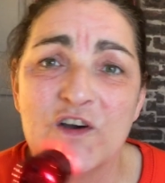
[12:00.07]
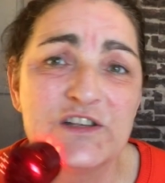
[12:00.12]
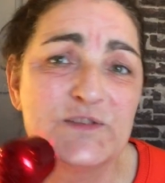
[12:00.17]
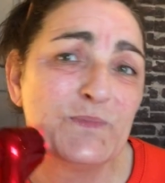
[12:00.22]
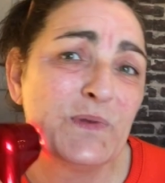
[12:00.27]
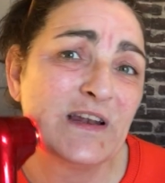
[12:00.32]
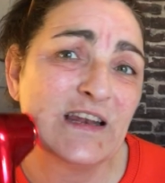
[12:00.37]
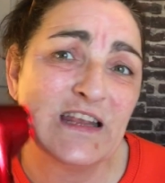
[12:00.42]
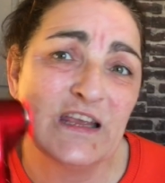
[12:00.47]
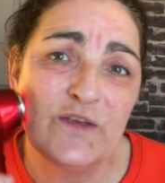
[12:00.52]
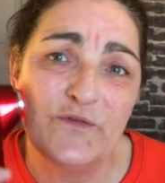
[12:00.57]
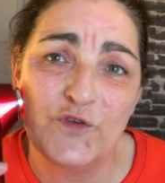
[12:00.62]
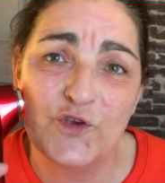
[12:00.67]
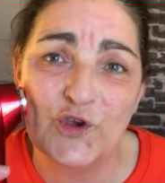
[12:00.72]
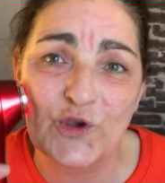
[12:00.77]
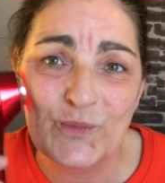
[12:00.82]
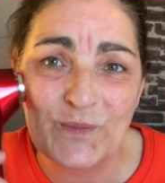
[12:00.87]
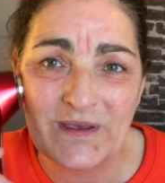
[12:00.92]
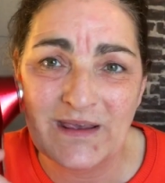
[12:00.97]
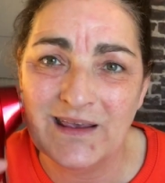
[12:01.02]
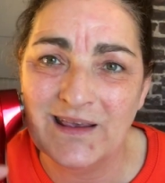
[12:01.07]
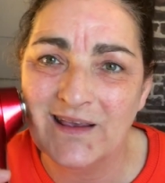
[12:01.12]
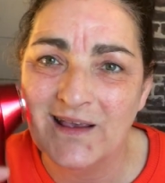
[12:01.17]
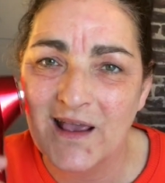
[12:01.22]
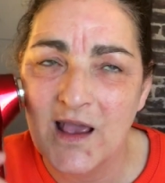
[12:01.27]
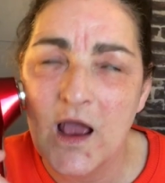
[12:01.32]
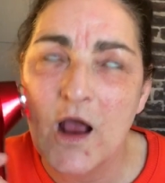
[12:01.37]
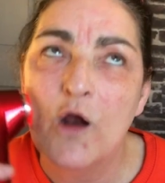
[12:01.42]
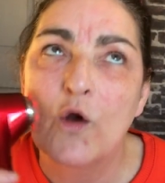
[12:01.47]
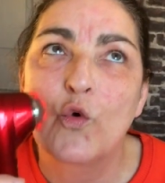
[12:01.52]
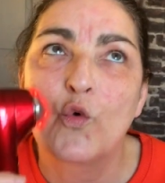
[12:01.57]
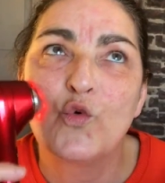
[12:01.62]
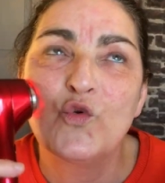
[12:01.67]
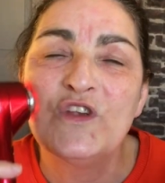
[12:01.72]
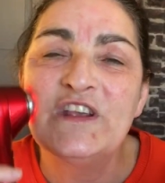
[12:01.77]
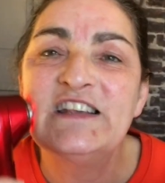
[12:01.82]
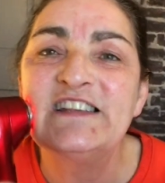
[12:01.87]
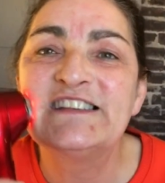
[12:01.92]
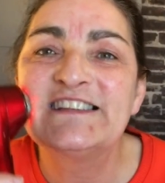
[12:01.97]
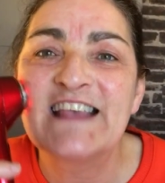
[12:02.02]
believe you me,
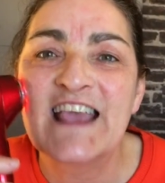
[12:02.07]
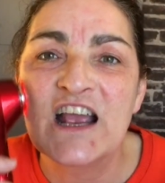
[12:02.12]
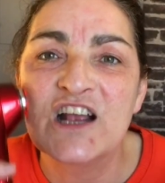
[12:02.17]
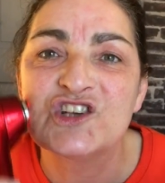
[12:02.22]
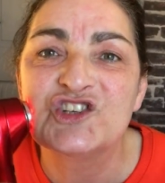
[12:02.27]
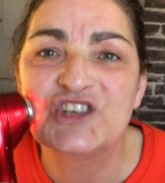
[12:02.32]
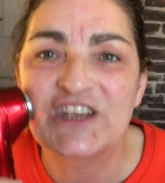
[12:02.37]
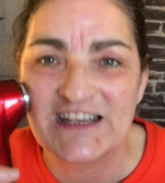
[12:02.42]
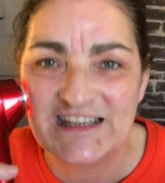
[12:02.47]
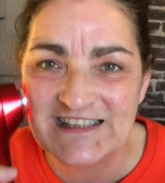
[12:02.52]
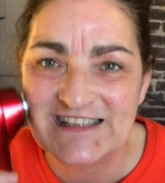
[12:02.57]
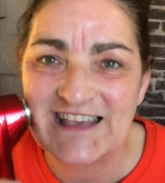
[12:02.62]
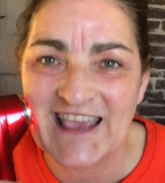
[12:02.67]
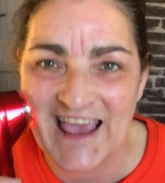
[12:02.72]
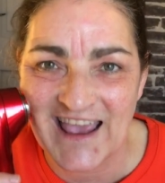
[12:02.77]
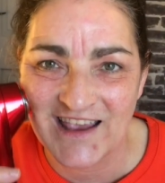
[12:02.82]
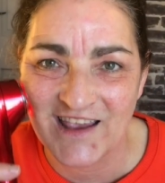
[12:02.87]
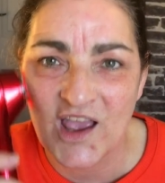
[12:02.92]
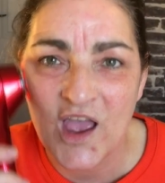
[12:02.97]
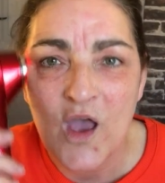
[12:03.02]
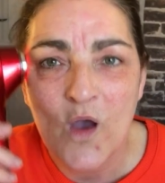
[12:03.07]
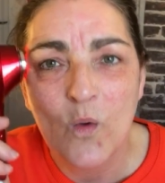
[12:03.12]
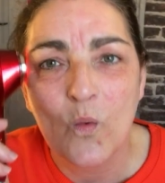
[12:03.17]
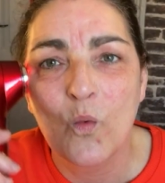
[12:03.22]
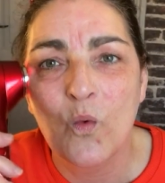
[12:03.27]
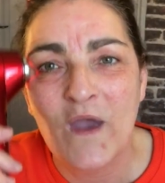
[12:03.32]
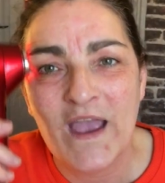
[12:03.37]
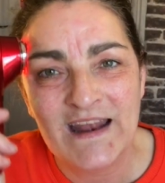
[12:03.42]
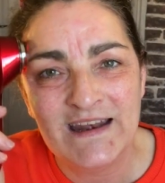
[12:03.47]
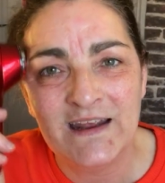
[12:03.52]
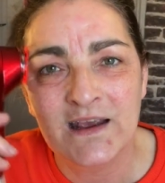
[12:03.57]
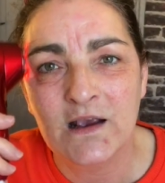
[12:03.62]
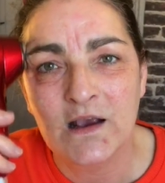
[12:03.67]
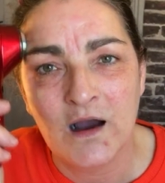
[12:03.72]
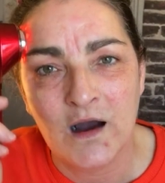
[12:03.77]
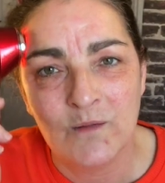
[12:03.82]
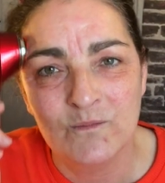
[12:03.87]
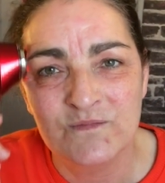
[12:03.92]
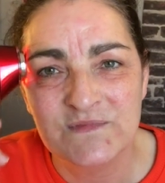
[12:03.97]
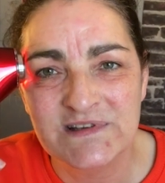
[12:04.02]
research is king when it
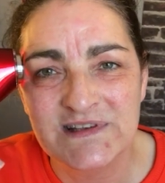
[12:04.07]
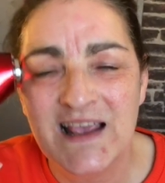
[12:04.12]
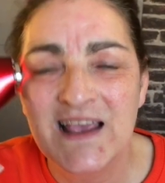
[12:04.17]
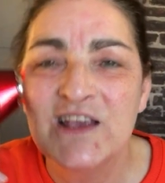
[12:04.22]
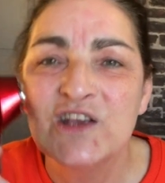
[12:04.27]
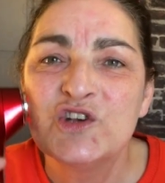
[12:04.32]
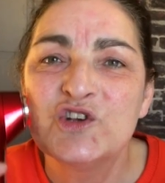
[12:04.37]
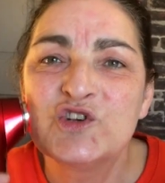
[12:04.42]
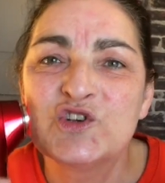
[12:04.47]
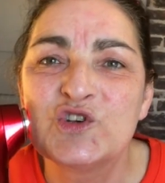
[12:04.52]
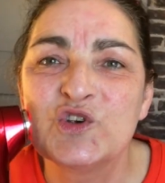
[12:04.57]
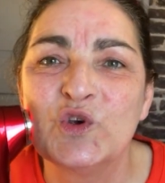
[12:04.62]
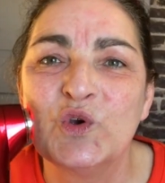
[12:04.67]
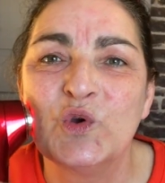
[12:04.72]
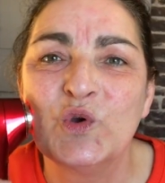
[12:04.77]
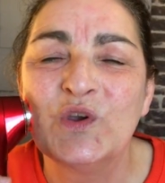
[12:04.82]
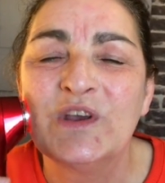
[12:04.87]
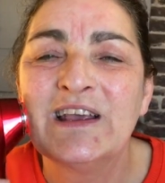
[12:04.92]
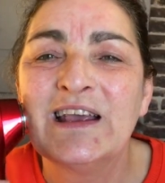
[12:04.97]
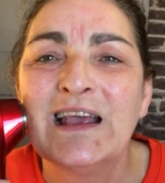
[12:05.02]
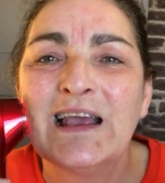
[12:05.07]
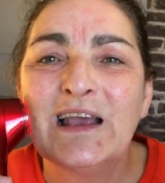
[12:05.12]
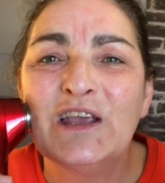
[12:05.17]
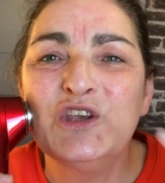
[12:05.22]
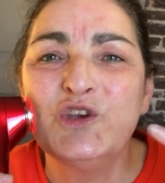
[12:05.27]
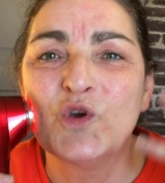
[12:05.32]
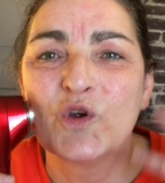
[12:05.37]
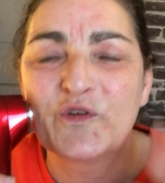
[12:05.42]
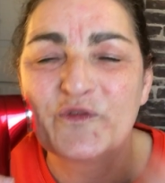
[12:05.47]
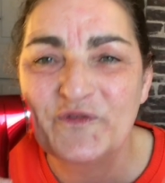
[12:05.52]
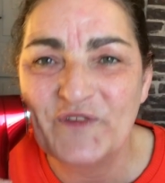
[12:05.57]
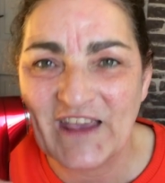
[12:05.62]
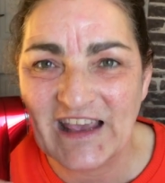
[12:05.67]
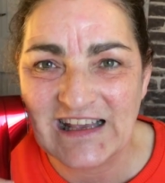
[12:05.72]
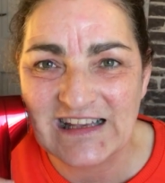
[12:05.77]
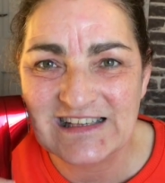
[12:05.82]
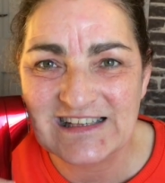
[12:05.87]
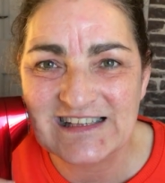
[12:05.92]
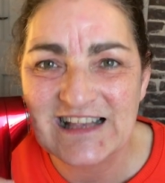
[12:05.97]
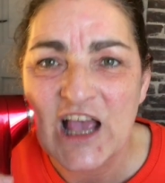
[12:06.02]
comes to your
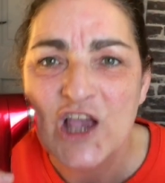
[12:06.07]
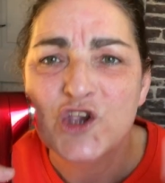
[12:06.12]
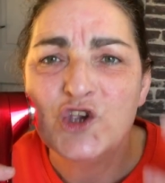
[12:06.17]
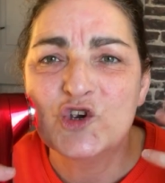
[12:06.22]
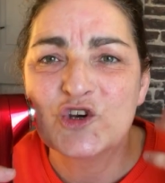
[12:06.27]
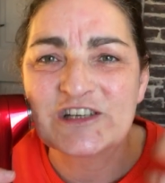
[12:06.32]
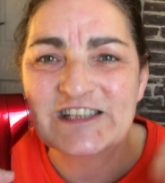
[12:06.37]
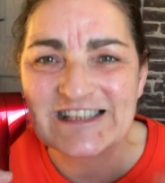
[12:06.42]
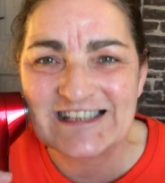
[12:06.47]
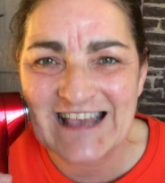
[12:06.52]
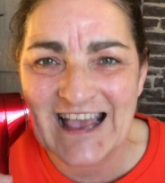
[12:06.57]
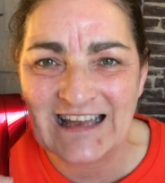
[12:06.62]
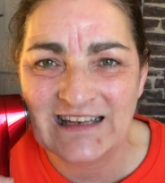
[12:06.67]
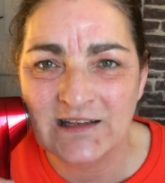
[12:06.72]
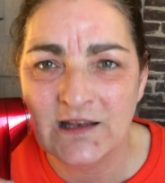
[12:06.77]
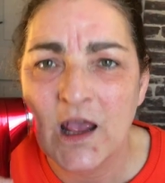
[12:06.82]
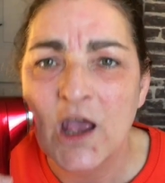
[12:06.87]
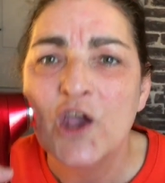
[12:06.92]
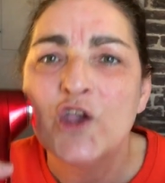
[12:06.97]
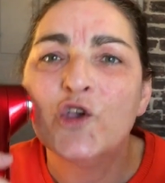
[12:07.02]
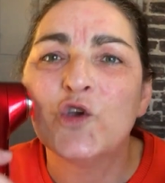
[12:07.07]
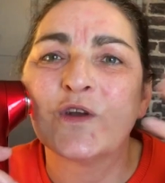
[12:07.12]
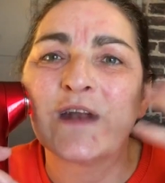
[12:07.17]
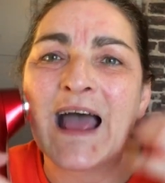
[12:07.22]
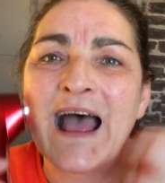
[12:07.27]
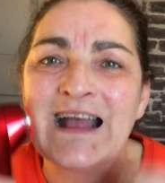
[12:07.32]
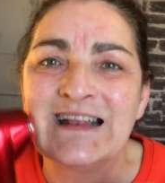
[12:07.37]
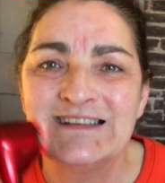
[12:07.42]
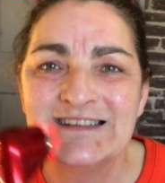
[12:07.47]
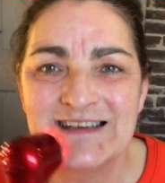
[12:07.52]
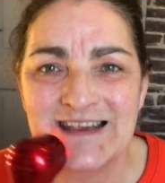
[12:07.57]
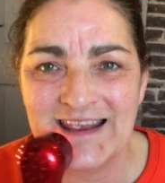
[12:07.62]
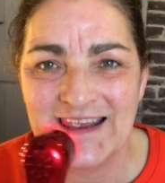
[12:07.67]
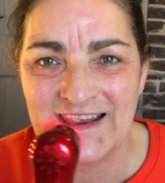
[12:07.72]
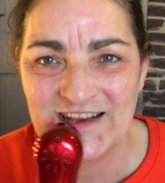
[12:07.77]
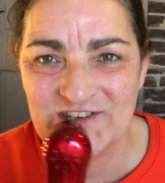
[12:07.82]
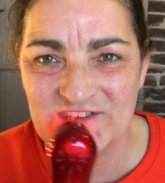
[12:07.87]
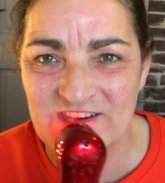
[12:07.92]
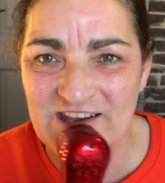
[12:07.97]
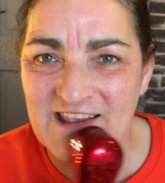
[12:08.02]
face, your skin, your
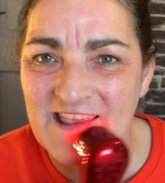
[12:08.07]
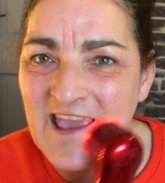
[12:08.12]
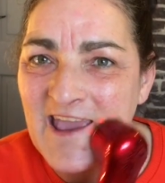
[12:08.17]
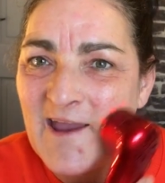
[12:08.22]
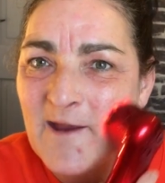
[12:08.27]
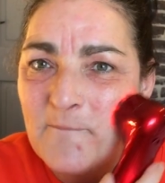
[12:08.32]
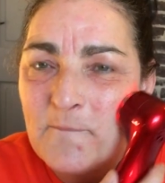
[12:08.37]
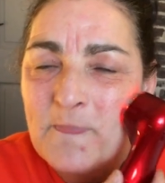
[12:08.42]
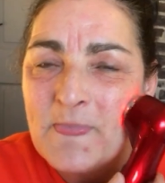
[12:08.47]
anti-aging care,